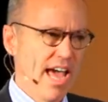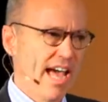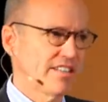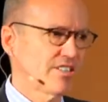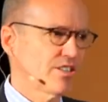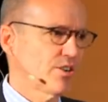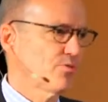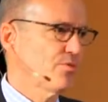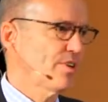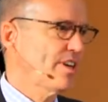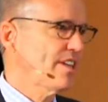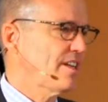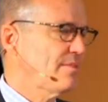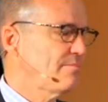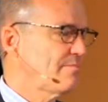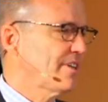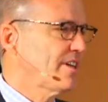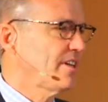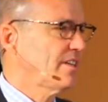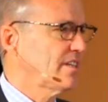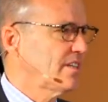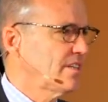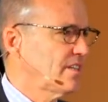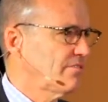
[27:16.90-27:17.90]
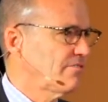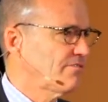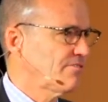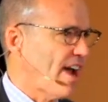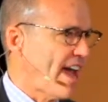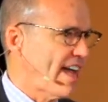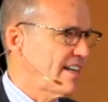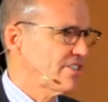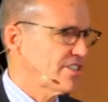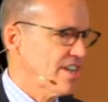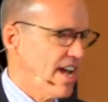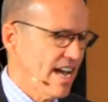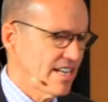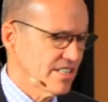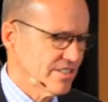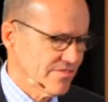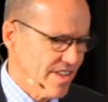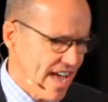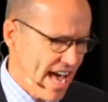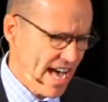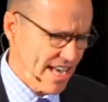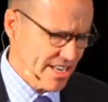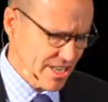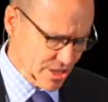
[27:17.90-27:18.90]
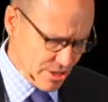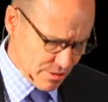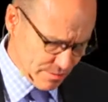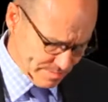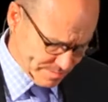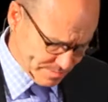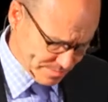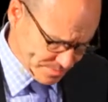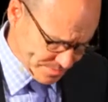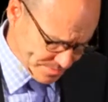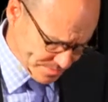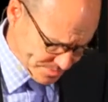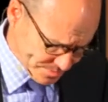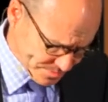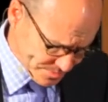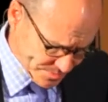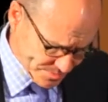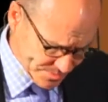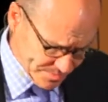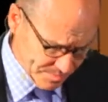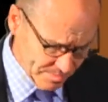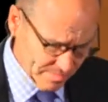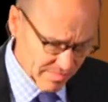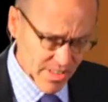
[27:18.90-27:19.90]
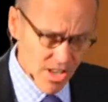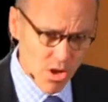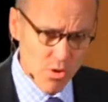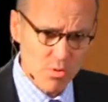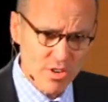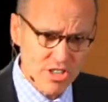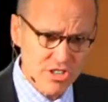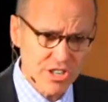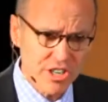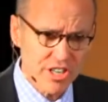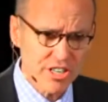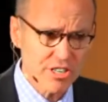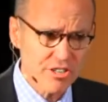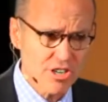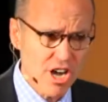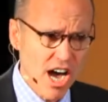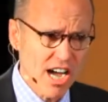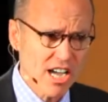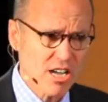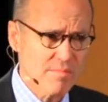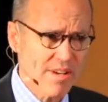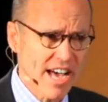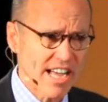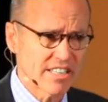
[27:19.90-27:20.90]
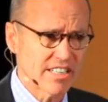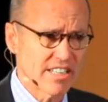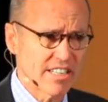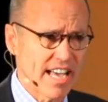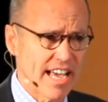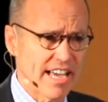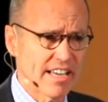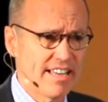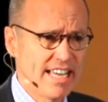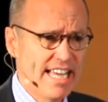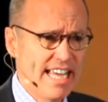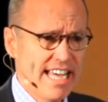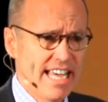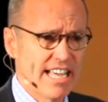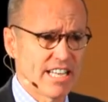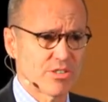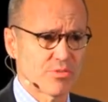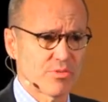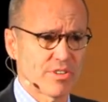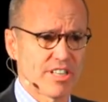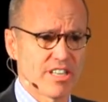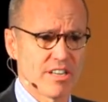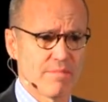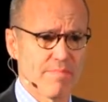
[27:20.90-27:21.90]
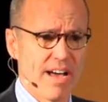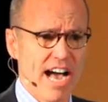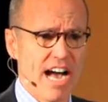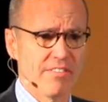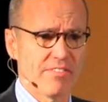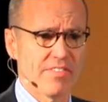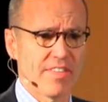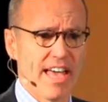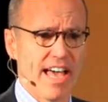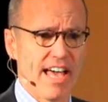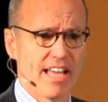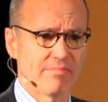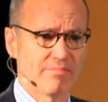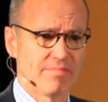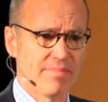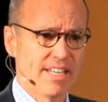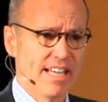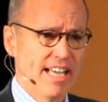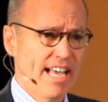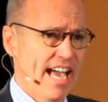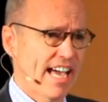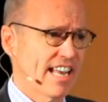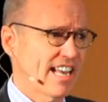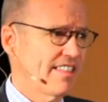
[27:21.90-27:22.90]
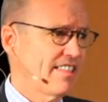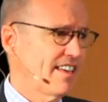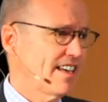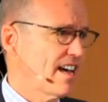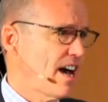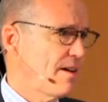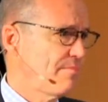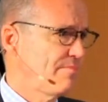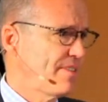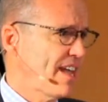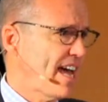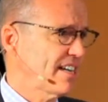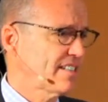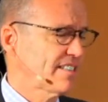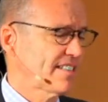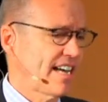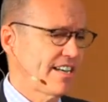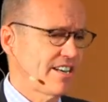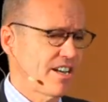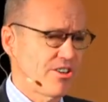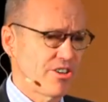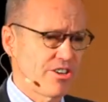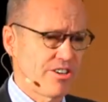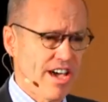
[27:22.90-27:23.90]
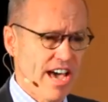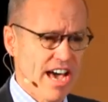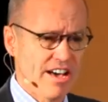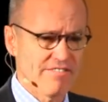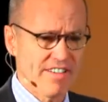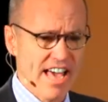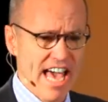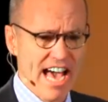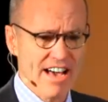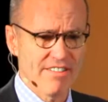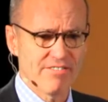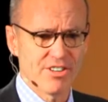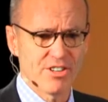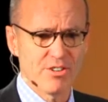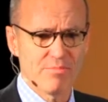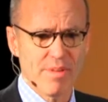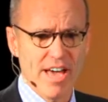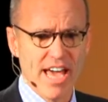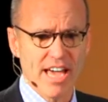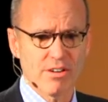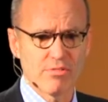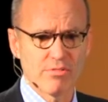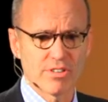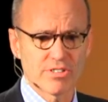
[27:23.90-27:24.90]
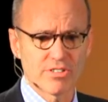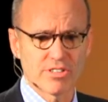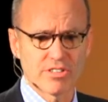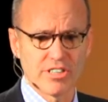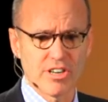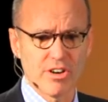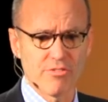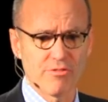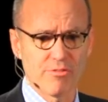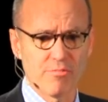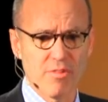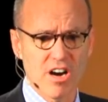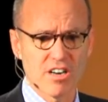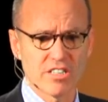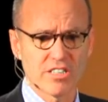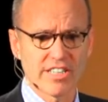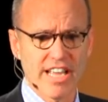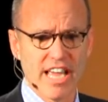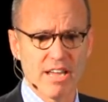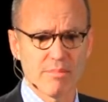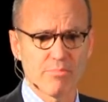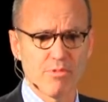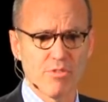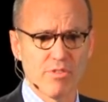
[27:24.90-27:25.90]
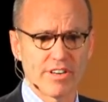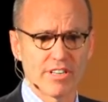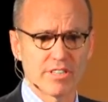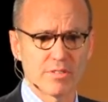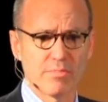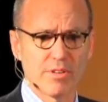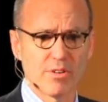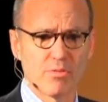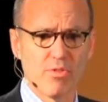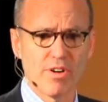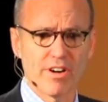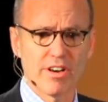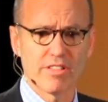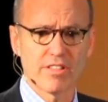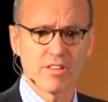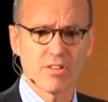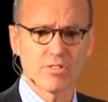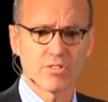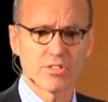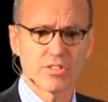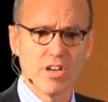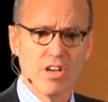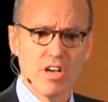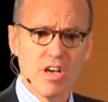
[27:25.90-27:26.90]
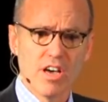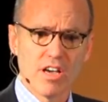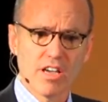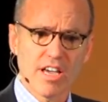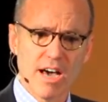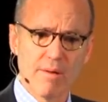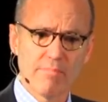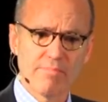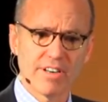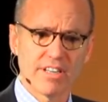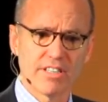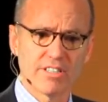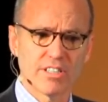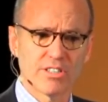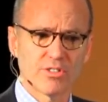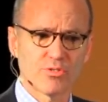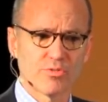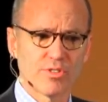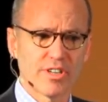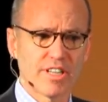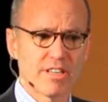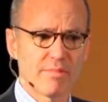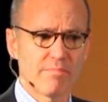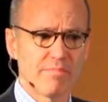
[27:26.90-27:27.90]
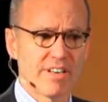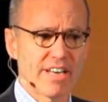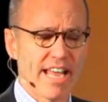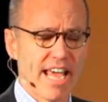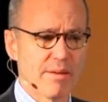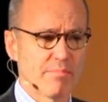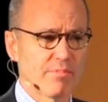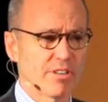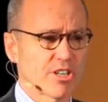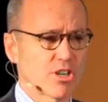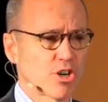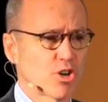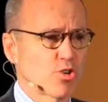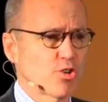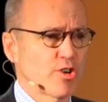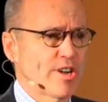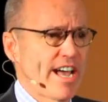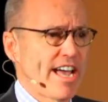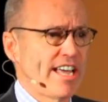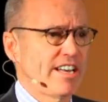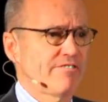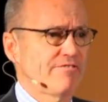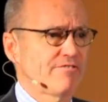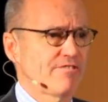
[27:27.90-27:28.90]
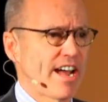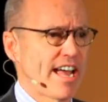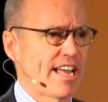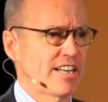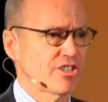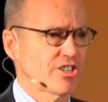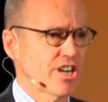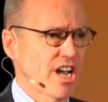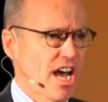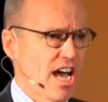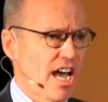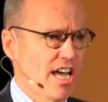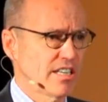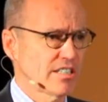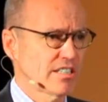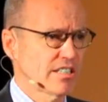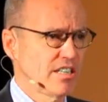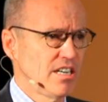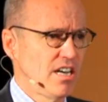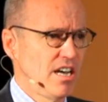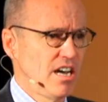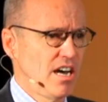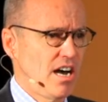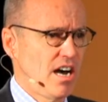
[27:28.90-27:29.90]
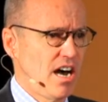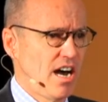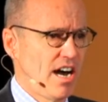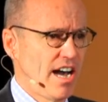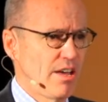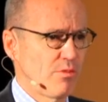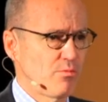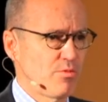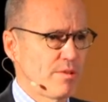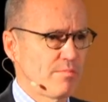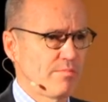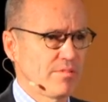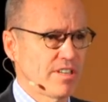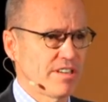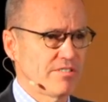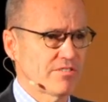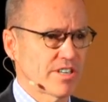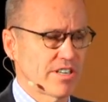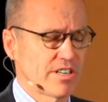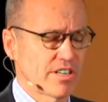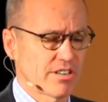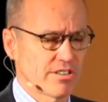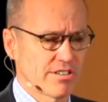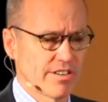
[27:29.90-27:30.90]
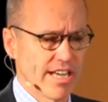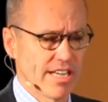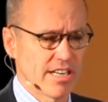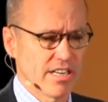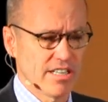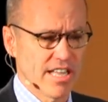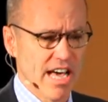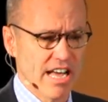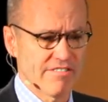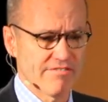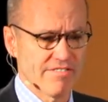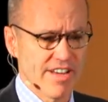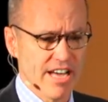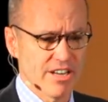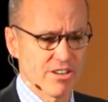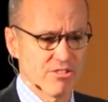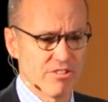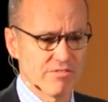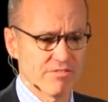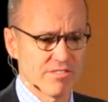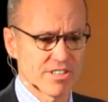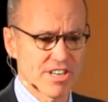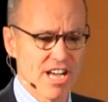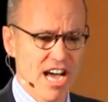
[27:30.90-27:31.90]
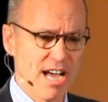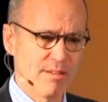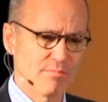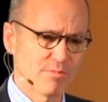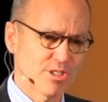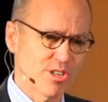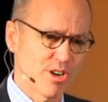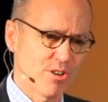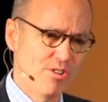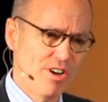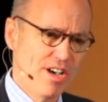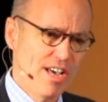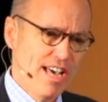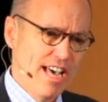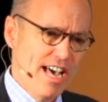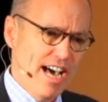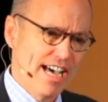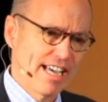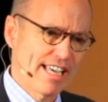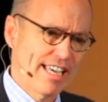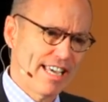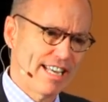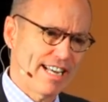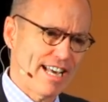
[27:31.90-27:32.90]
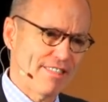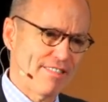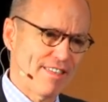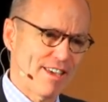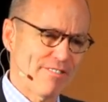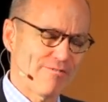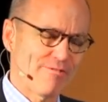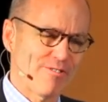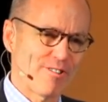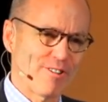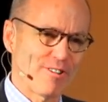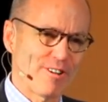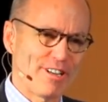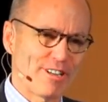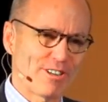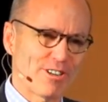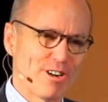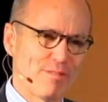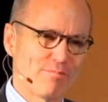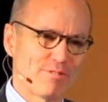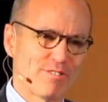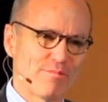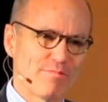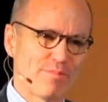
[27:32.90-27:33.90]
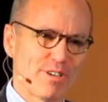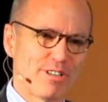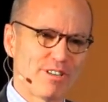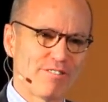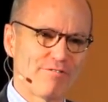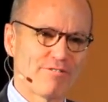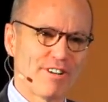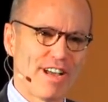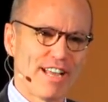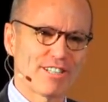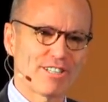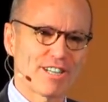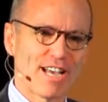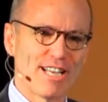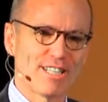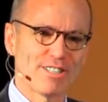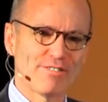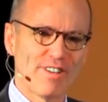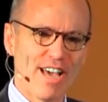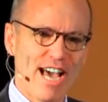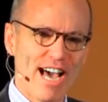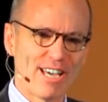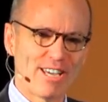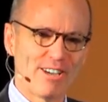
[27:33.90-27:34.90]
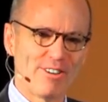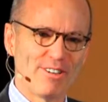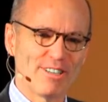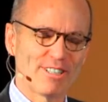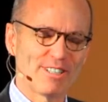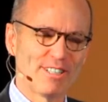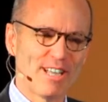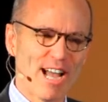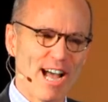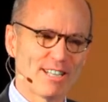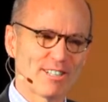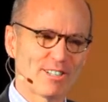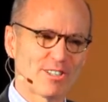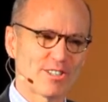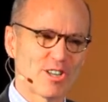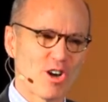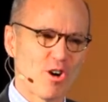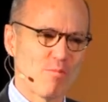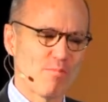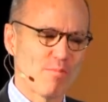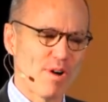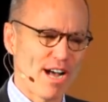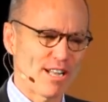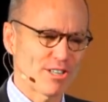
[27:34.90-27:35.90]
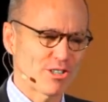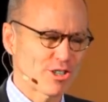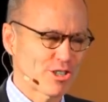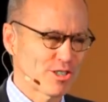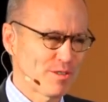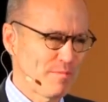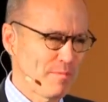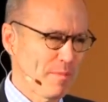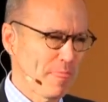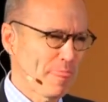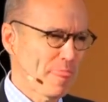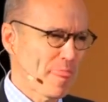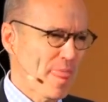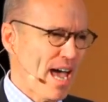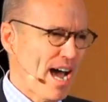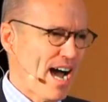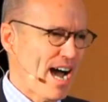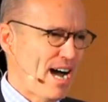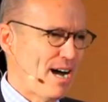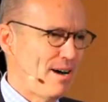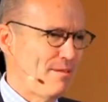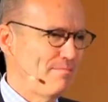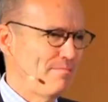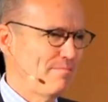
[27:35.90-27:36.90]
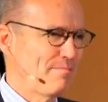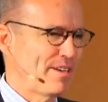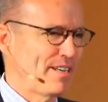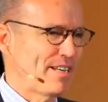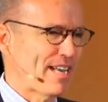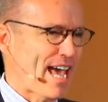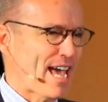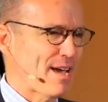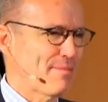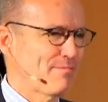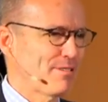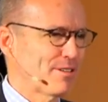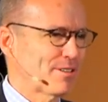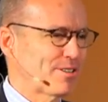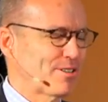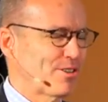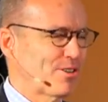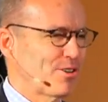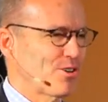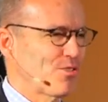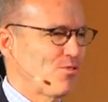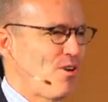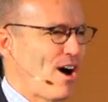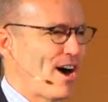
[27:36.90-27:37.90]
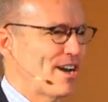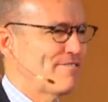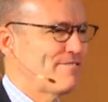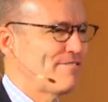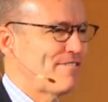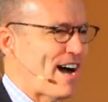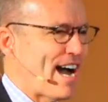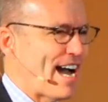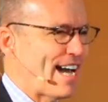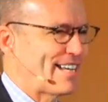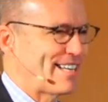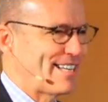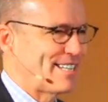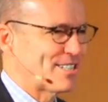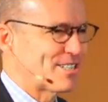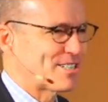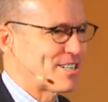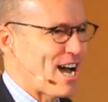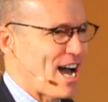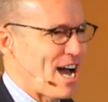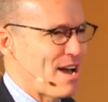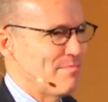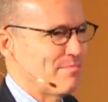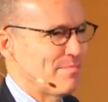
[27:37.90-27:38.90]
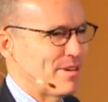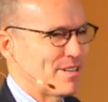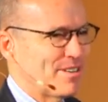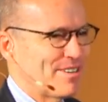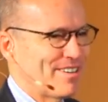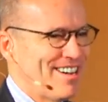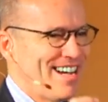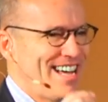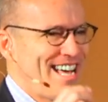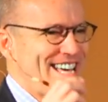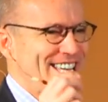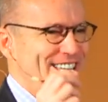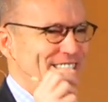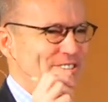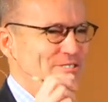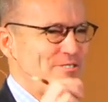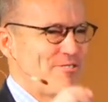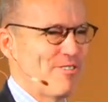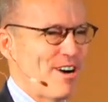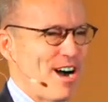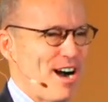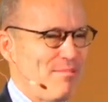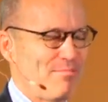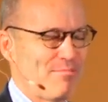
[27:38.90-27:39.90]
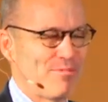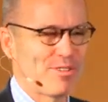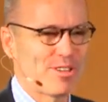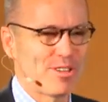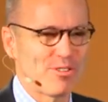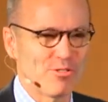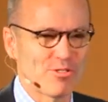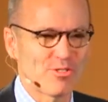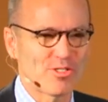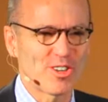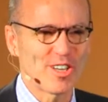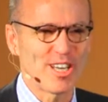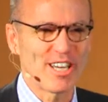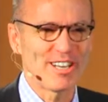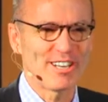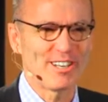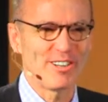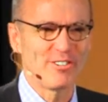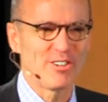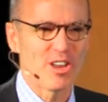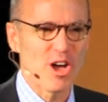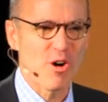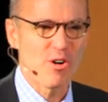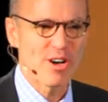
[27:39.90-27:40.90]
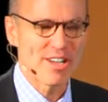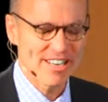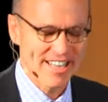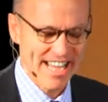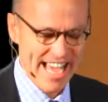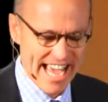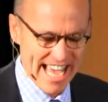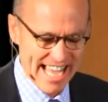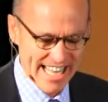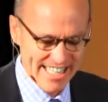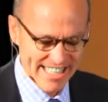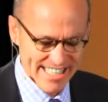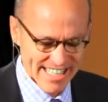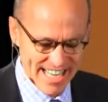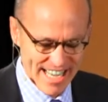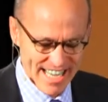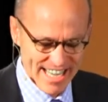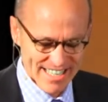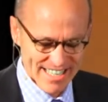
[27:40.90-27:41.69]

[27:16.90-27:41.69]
And so really building franchise value, which you're going to talk about today, is really about that. And I think up next, I know you have Avenue Bank, which, from our standpoint, it's been one of those companies that's really been able to create a franchise, and we believe is going to create a lot of value over time. So again, I think in terms of building franchise value, it's not so much being able to quantify it each time, but you see it, you know it, and